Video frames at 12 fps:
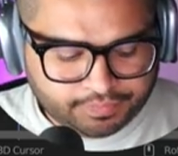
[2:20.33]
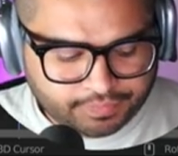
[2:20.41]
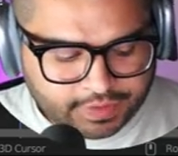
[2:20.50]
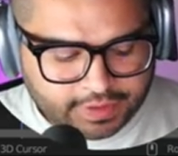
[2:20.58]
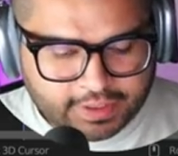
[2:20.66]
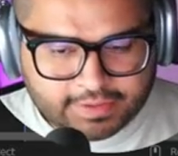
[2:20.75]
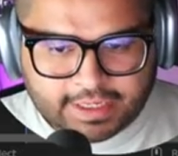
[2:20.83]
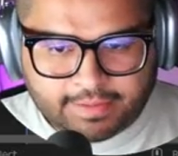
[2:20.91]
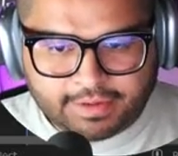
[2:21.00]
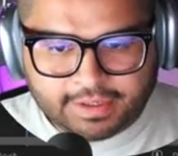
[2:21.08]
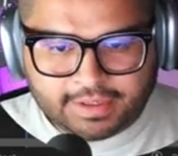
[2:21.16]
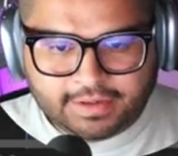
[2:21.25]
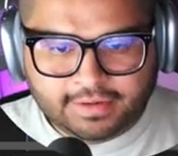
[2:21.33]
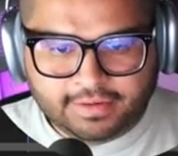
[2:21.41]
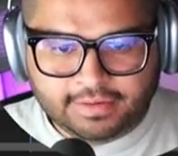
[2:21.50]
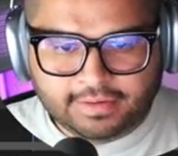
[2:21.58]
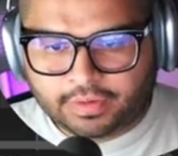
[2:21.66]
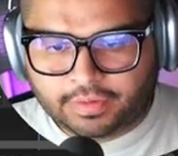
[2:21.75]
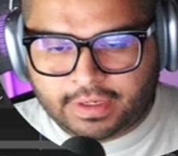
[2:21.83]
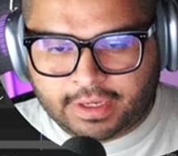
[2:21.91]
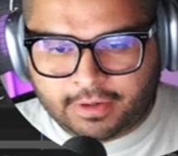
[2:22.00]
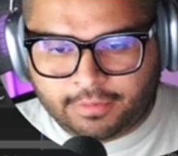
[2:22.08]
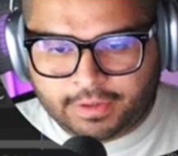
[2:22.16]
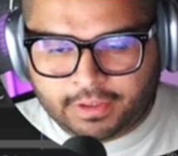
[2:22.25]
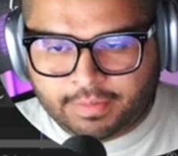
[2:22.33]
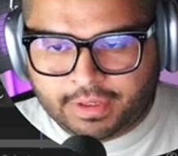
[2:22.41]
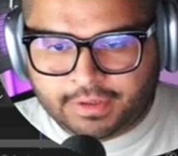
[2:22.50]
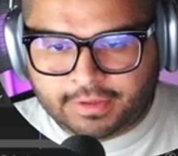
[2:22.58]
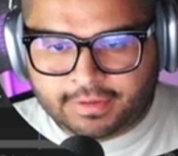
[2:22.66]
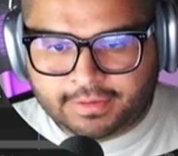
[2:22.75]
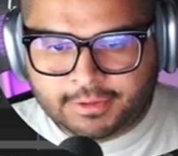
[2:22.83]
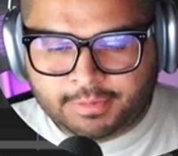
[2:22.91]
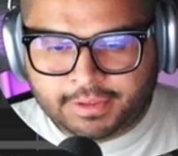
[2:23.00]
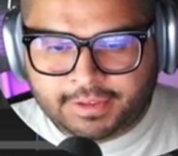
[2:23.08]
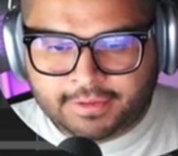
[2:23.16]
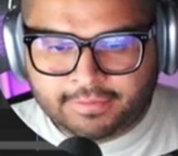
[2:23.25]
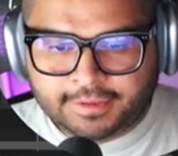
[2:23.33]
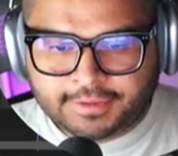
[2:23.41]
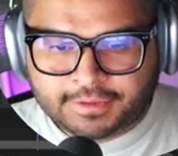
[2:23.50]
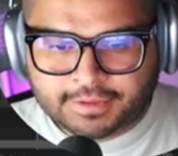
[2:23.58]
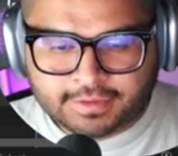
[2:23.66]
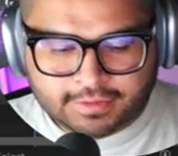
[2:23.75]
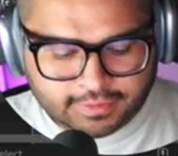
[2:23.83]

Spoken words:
Then hit tab again. Now we're gonna make a duplicate of this,